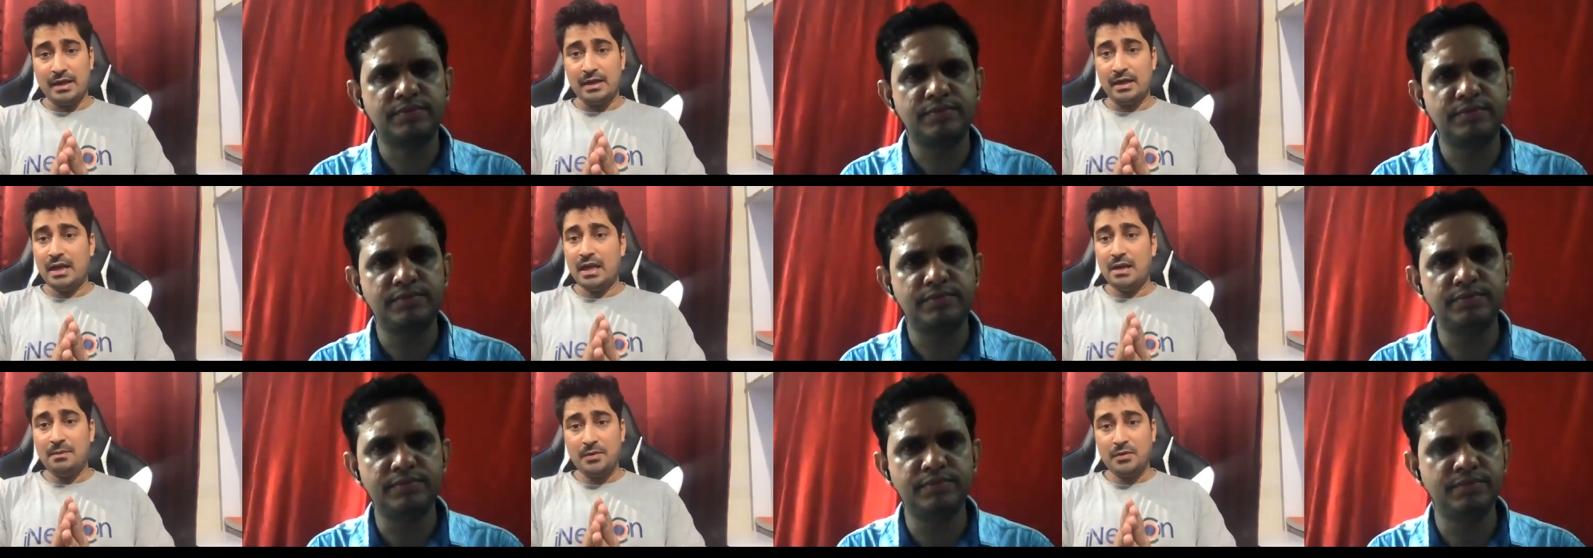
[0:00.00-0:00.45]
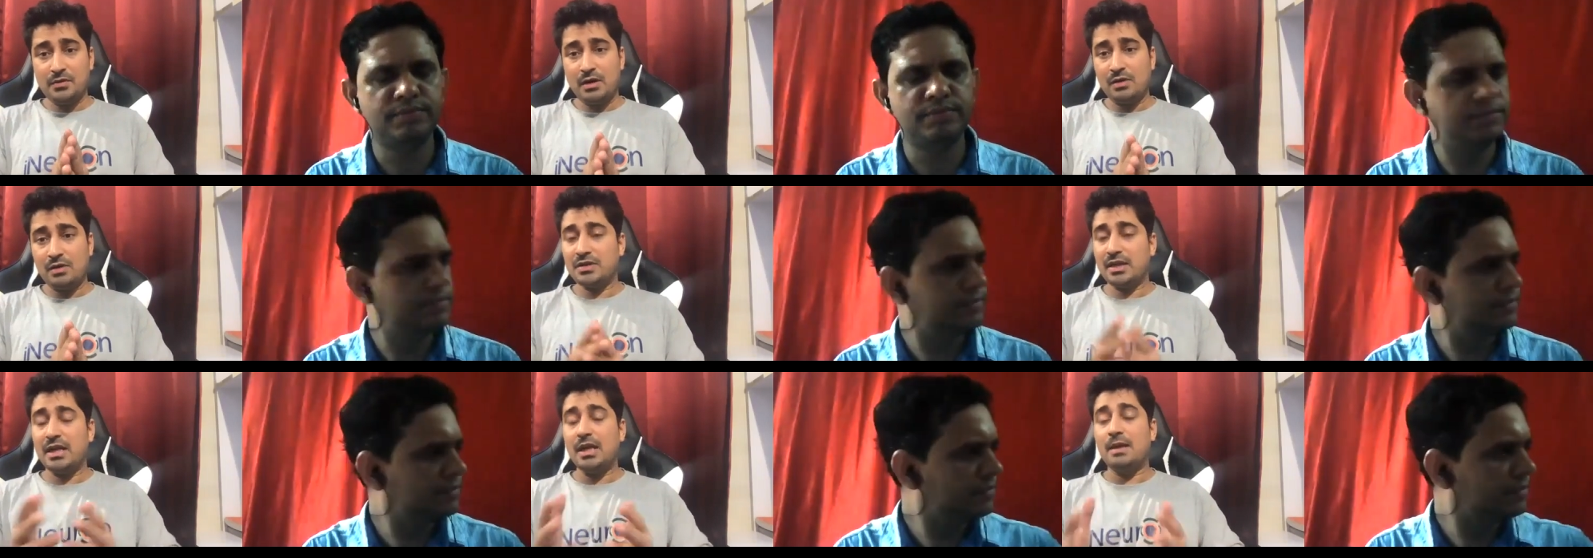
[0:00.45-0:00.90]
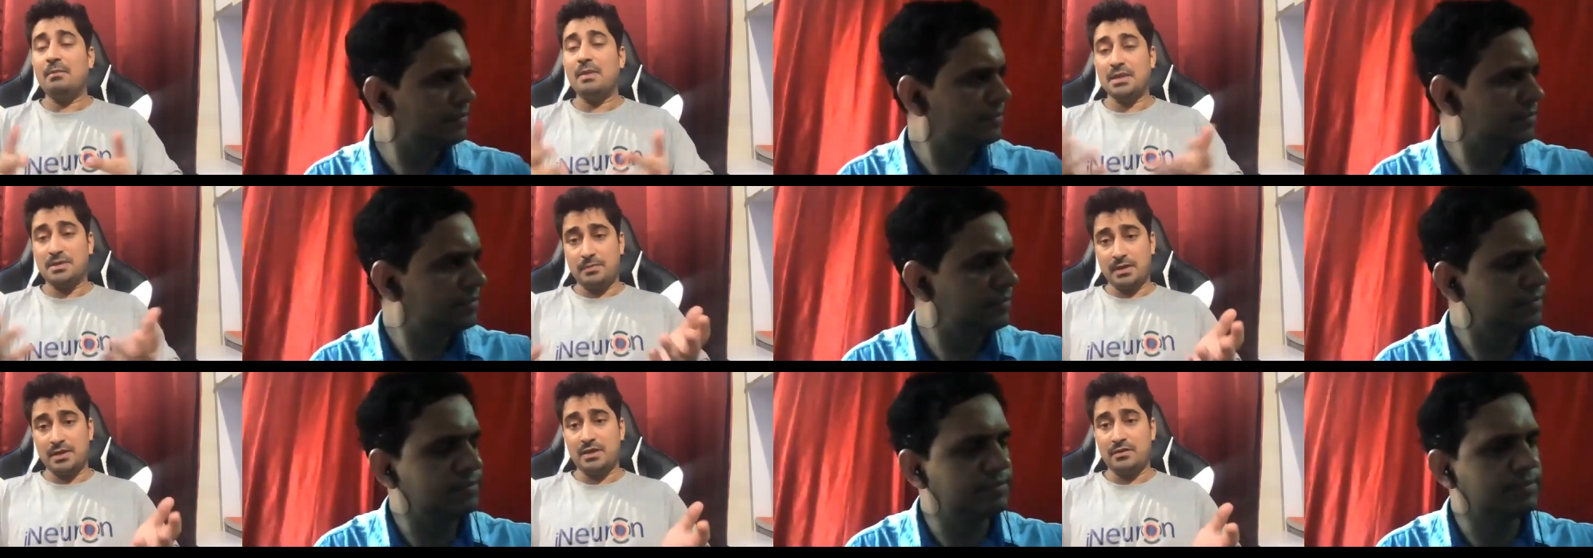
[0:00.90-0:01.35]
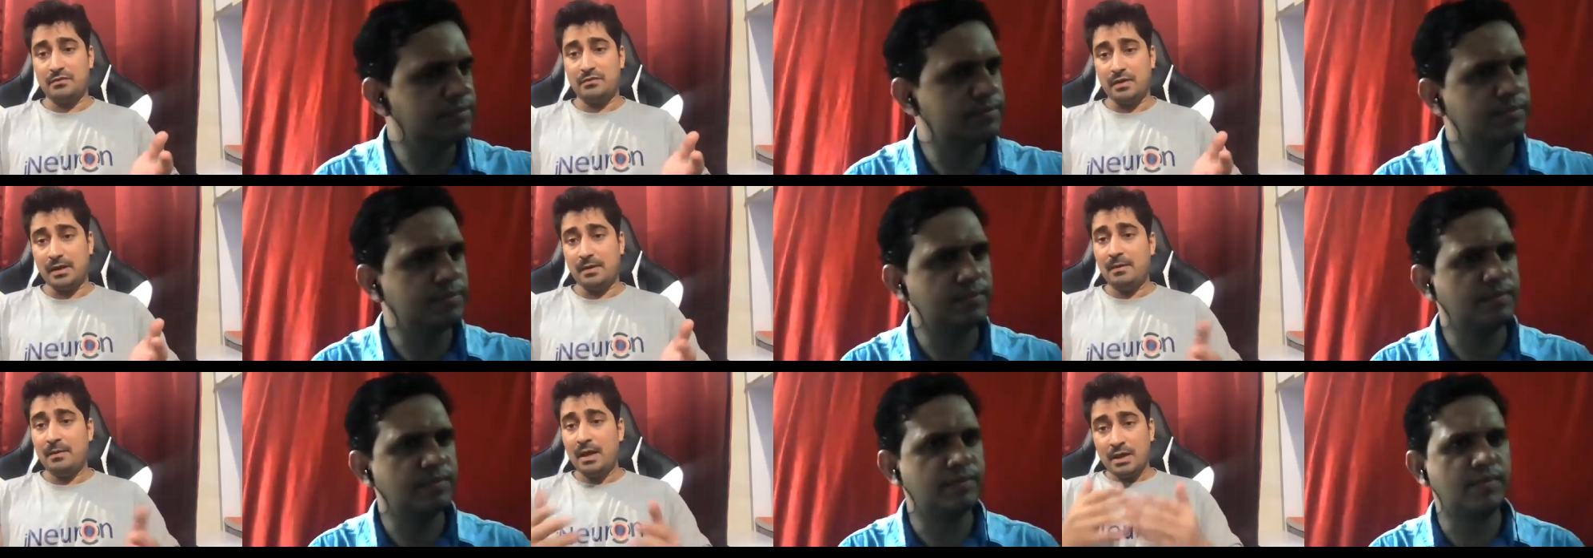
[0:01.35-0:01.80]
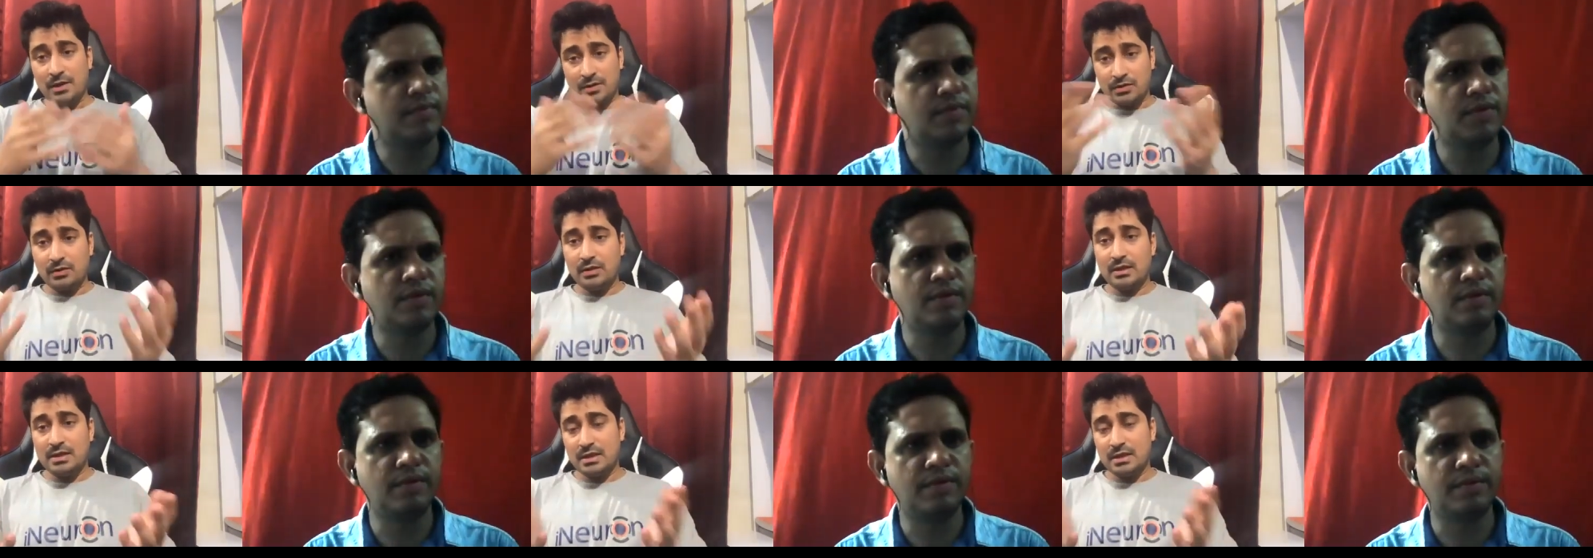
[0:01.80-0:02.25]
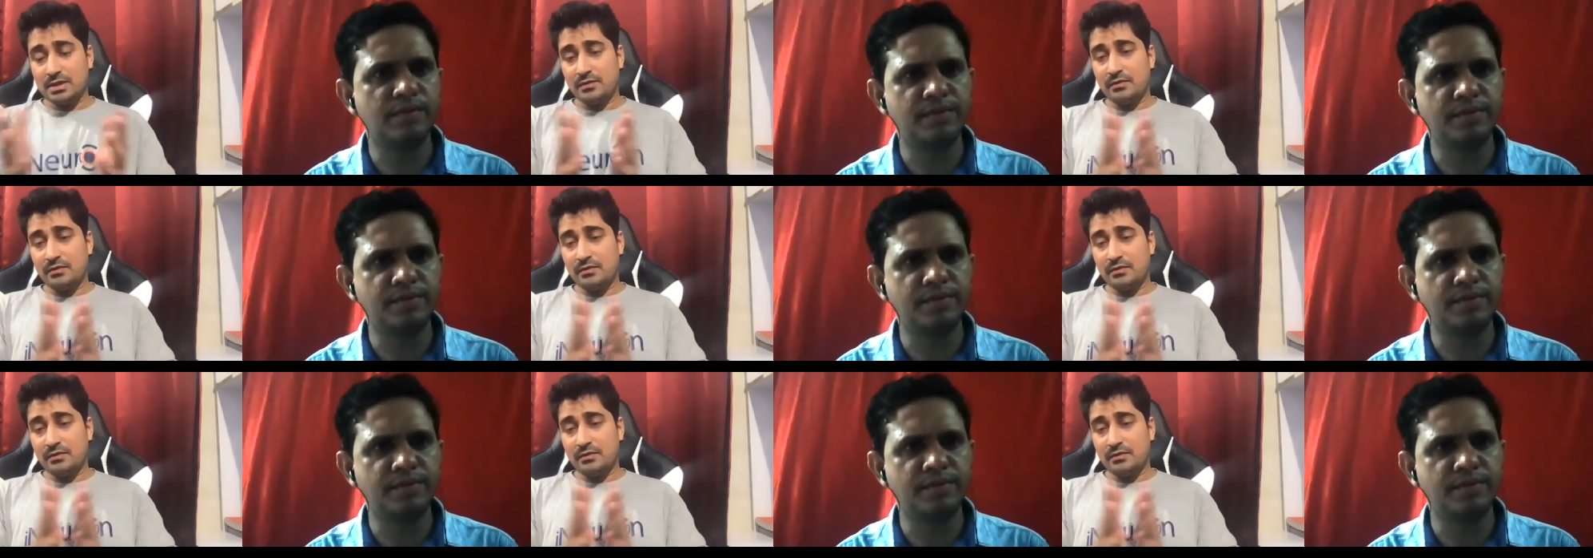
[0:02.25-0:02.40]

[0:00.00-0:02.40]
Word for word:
Speaker 1: help you out in a much better way. So this is